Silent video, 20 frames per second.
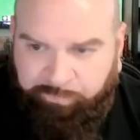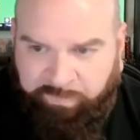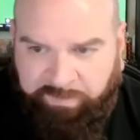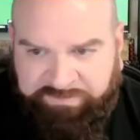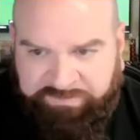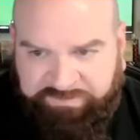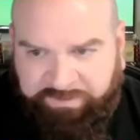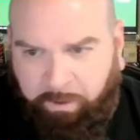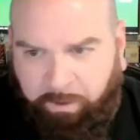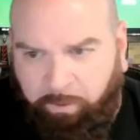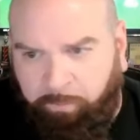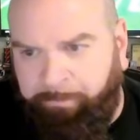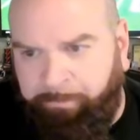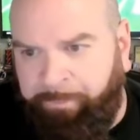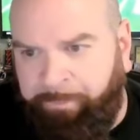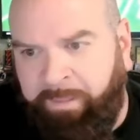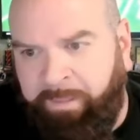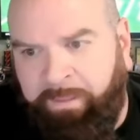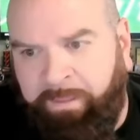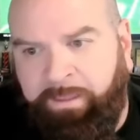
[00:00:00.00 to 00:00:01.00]
So
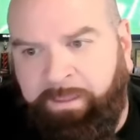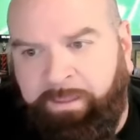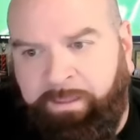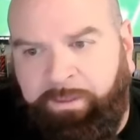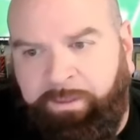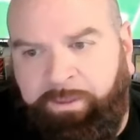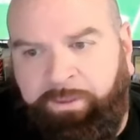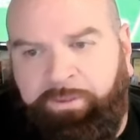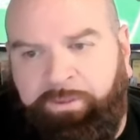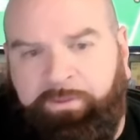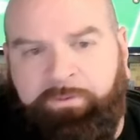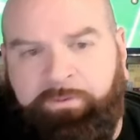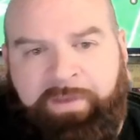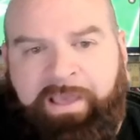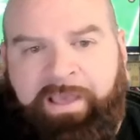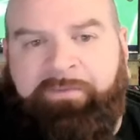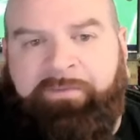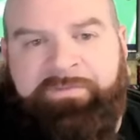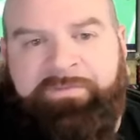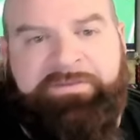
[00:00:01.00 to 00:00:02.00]
you
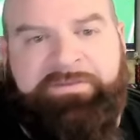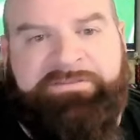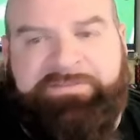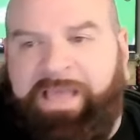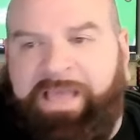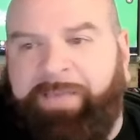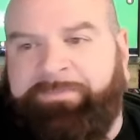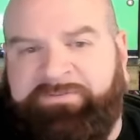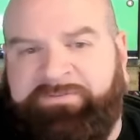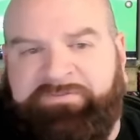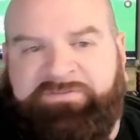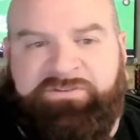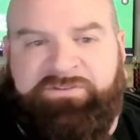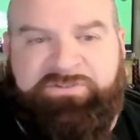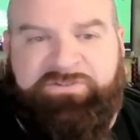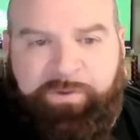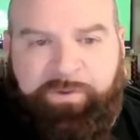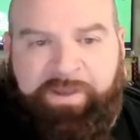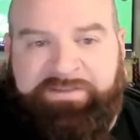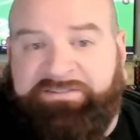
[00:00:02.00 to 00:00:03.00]
have these types of
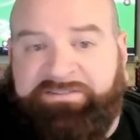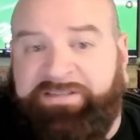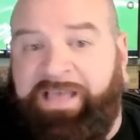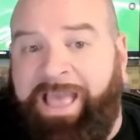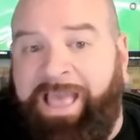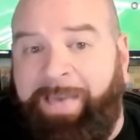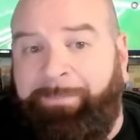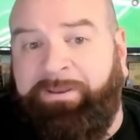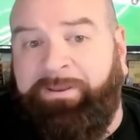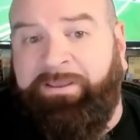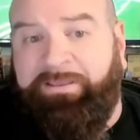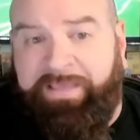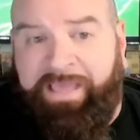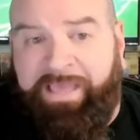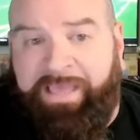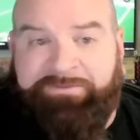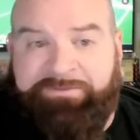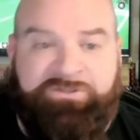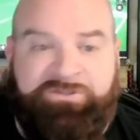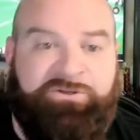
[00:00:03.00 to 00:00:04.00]
situations that happen in
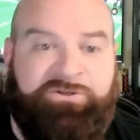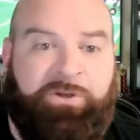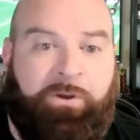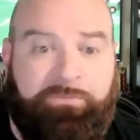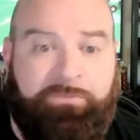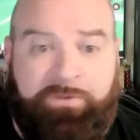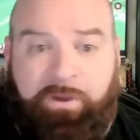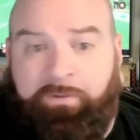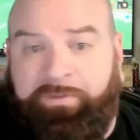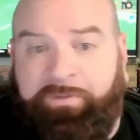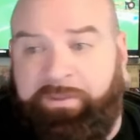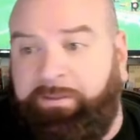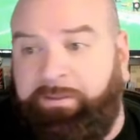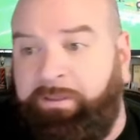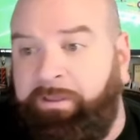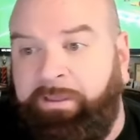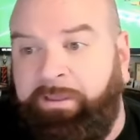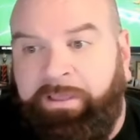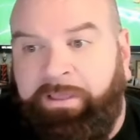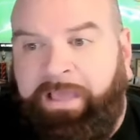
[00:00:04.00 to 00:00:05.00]
games, and you don't know that.
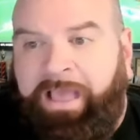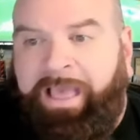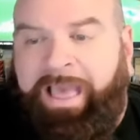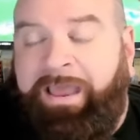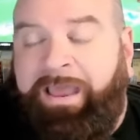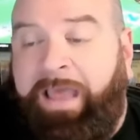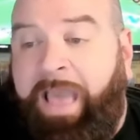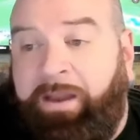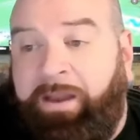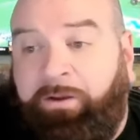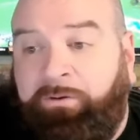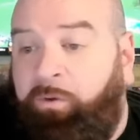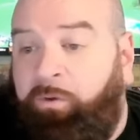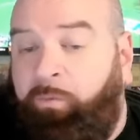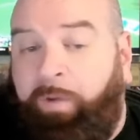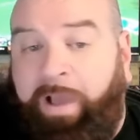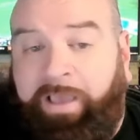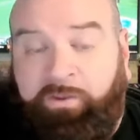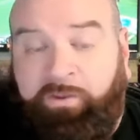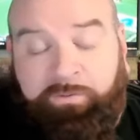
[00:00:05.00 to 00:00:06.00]
I don't know
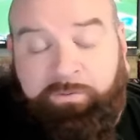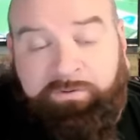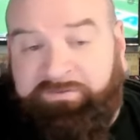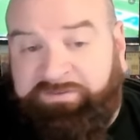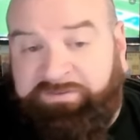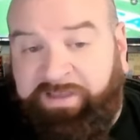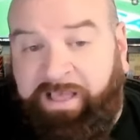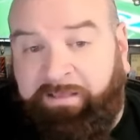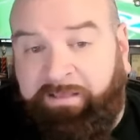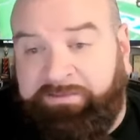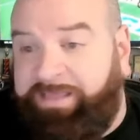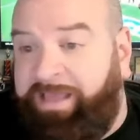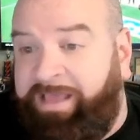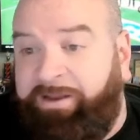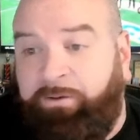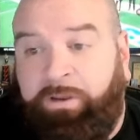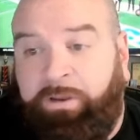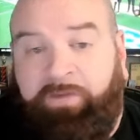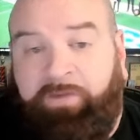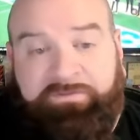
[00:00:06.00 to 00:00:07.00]
why you wouldn't have challenged that. I
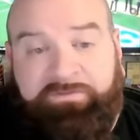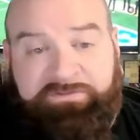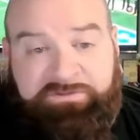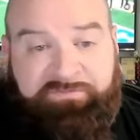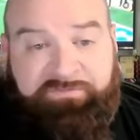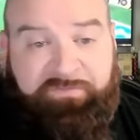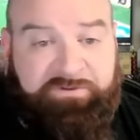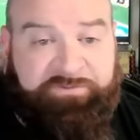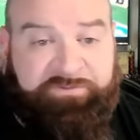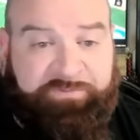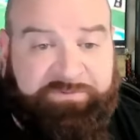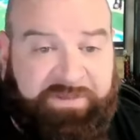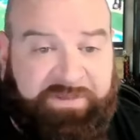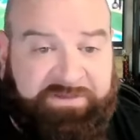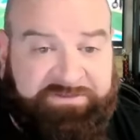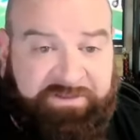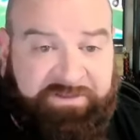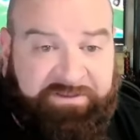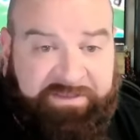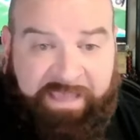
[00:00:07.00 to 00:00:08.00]
don't care if it's the first
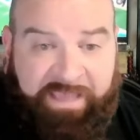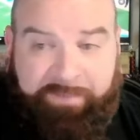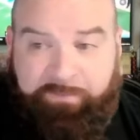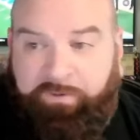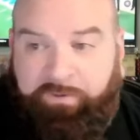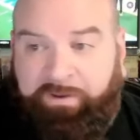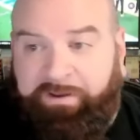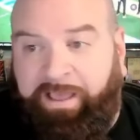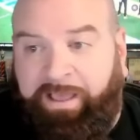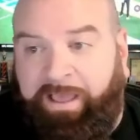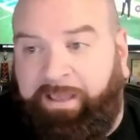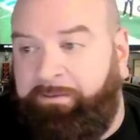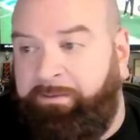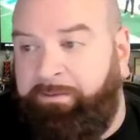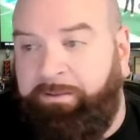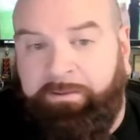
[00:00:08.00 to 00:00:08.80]
possession of the game. You cannot